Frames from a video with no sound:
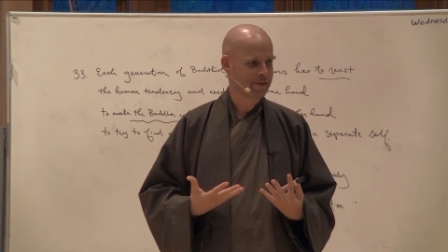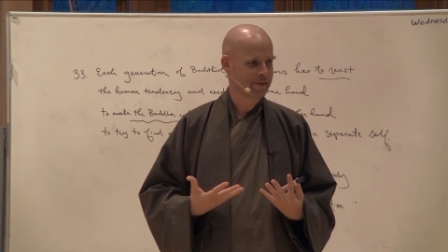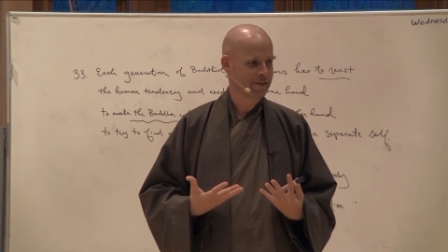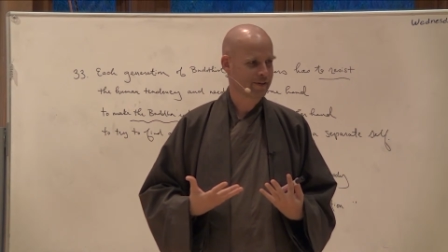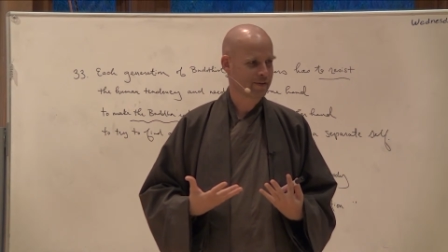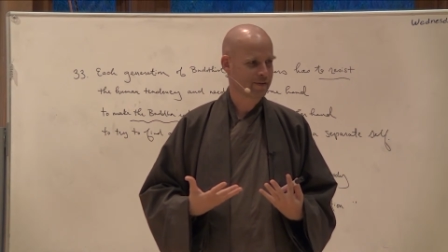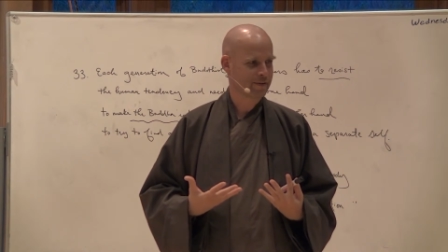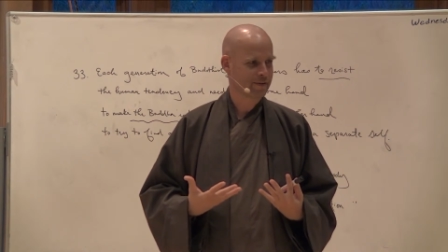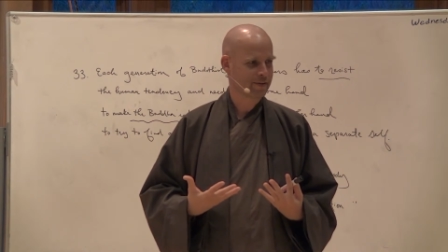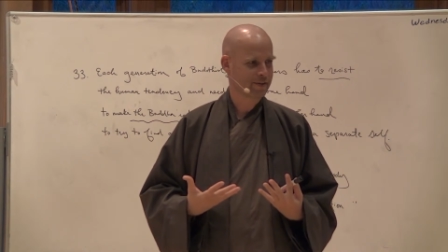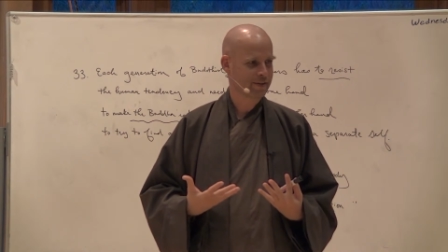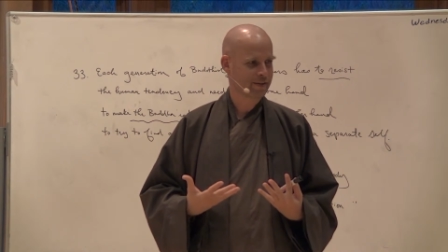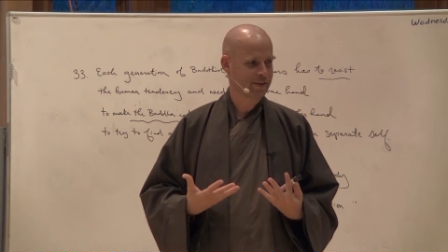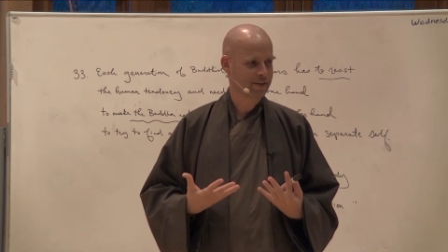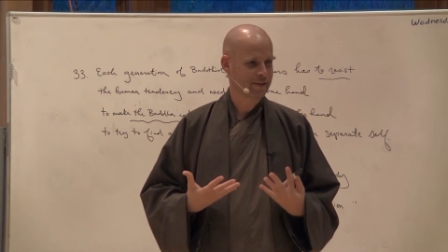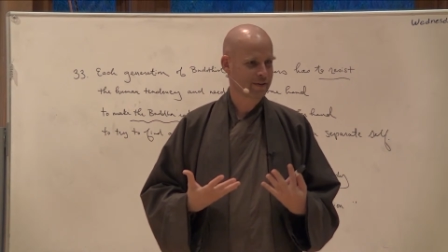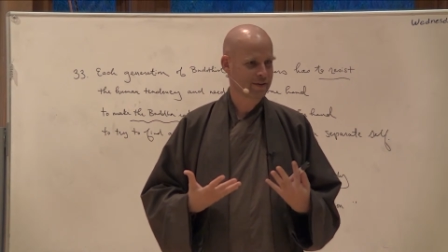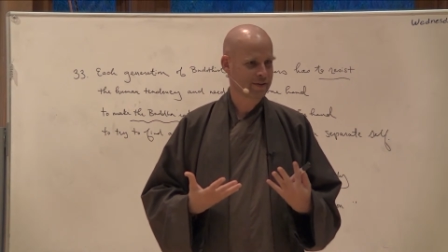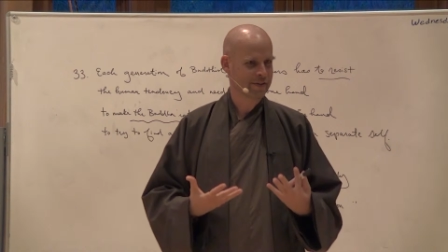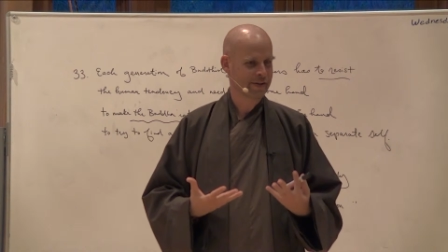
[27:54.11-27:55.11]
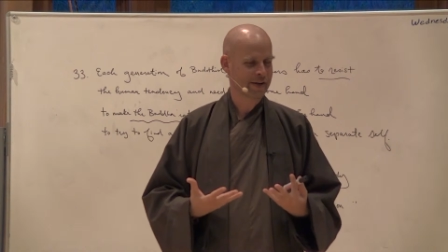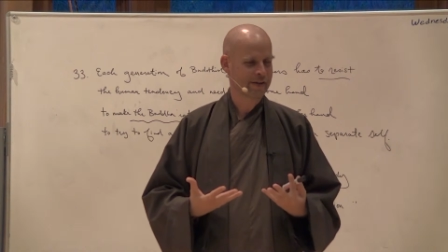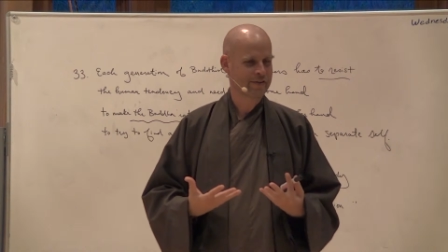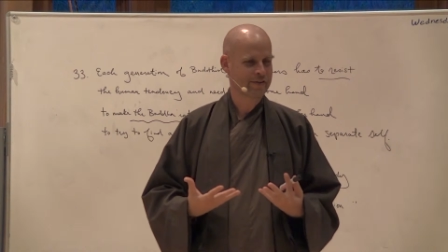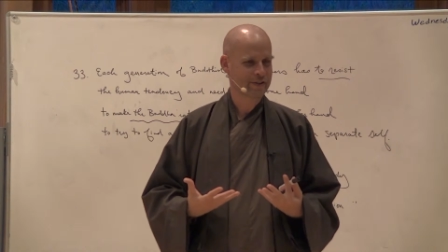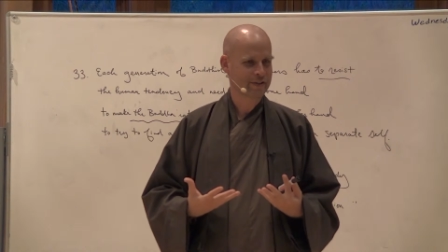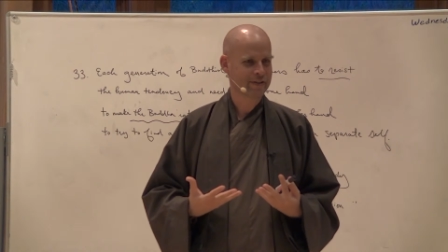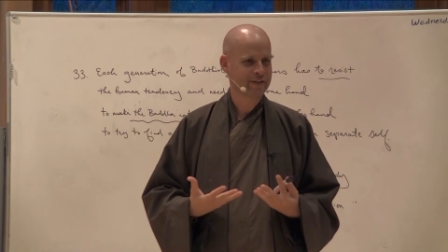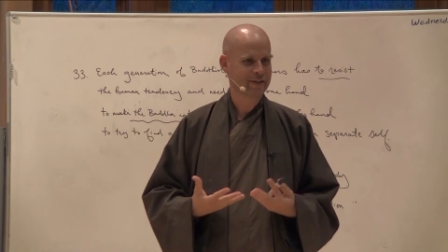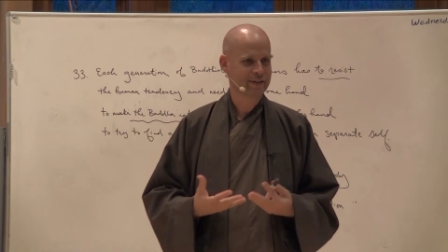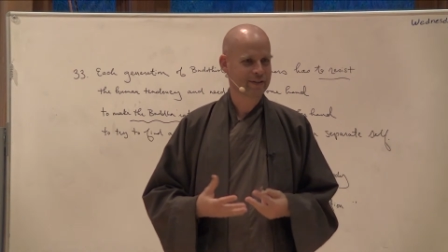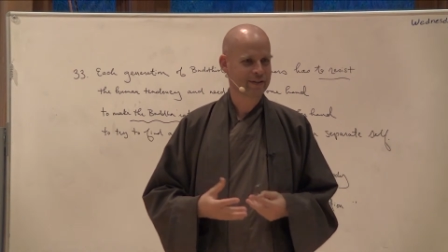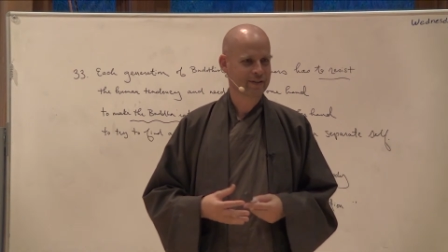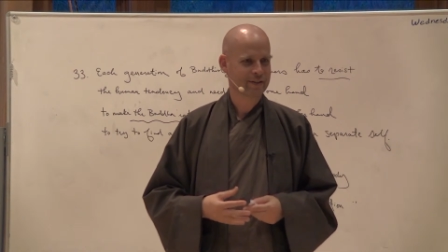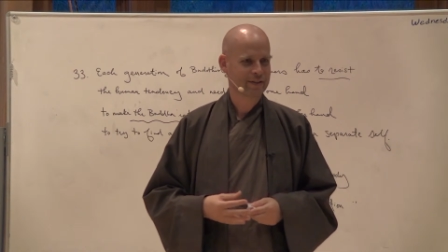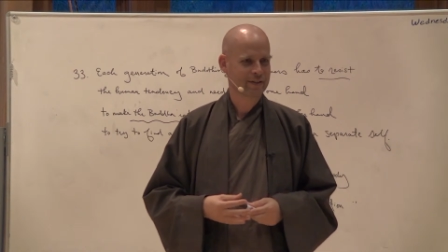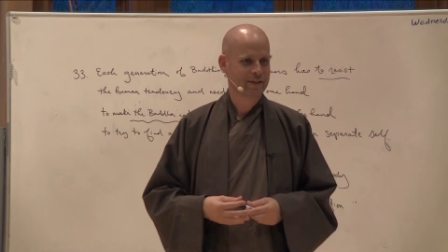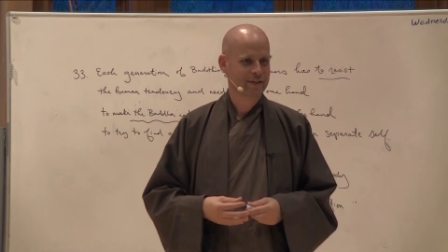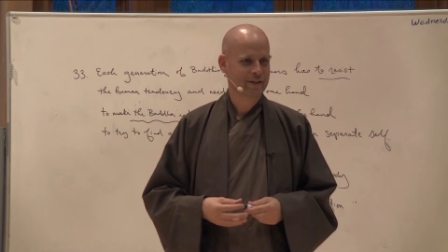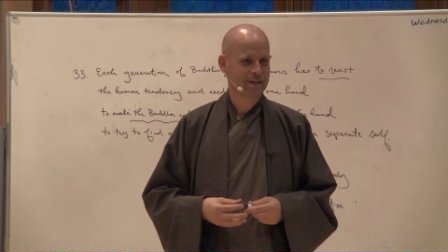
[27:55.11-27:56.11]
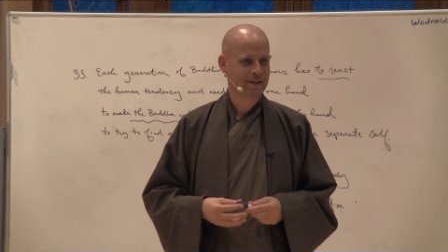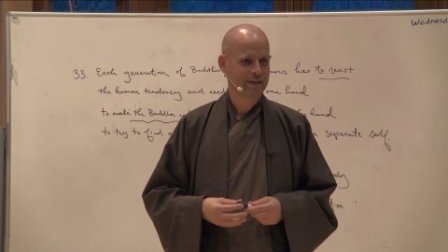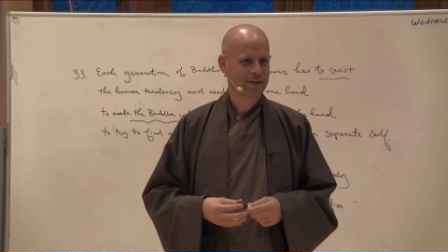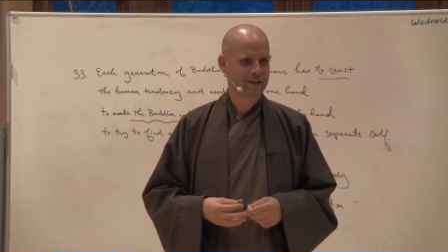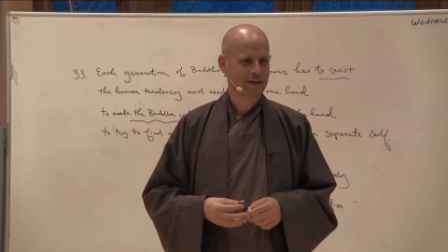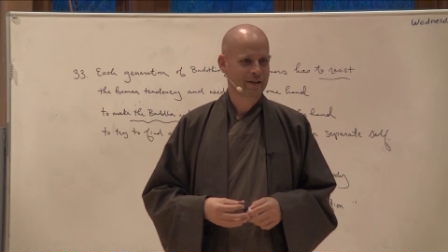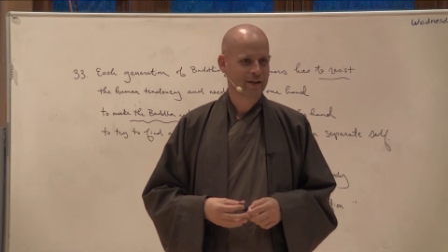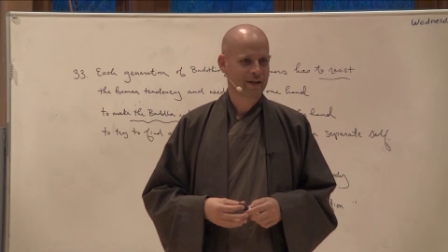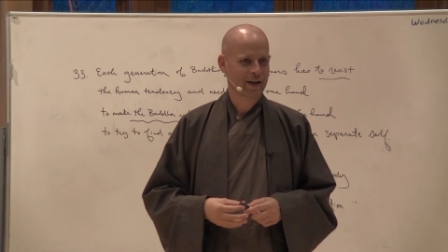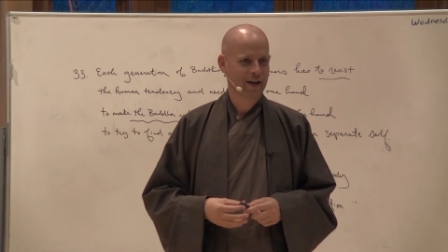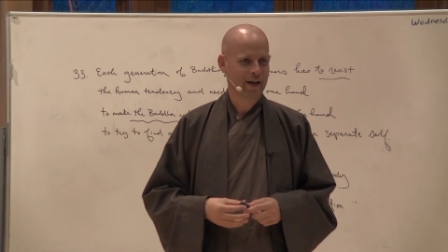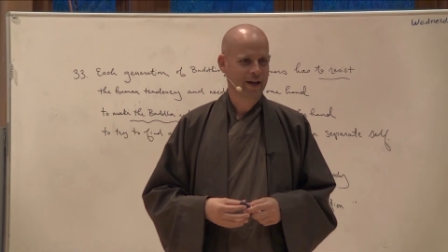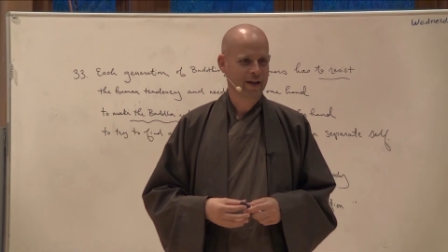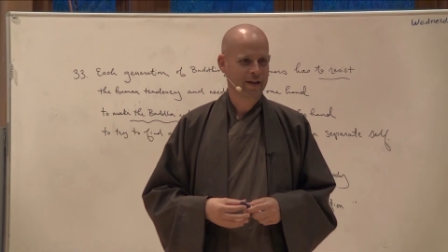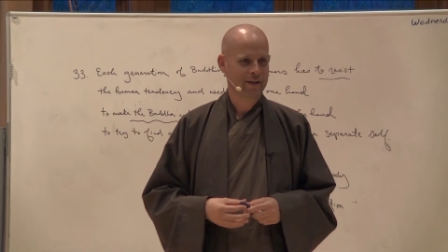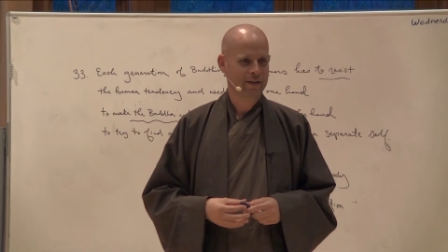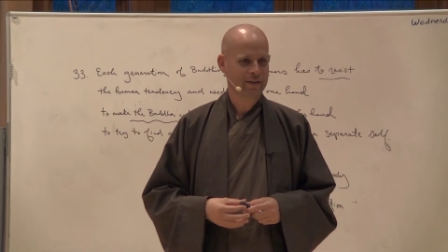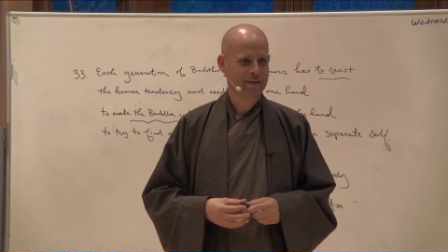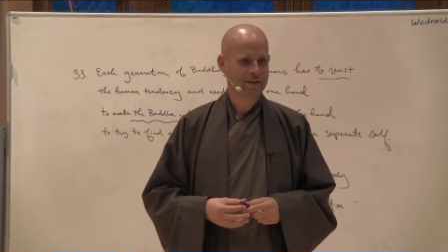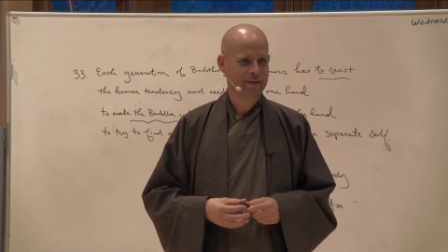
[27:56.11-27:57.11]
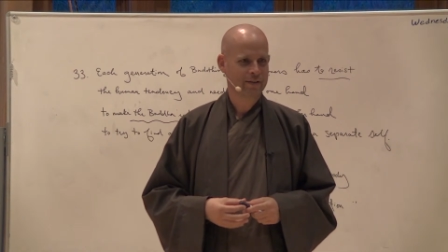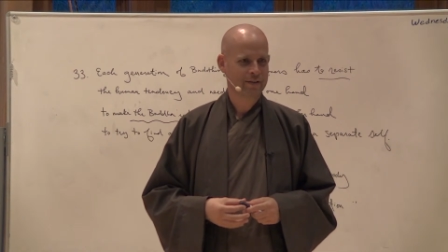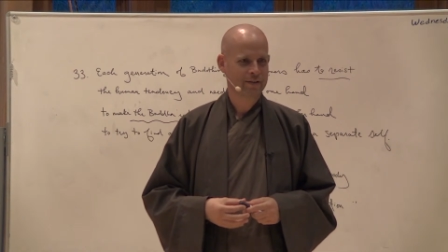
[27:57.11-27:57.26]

He could see their intention, and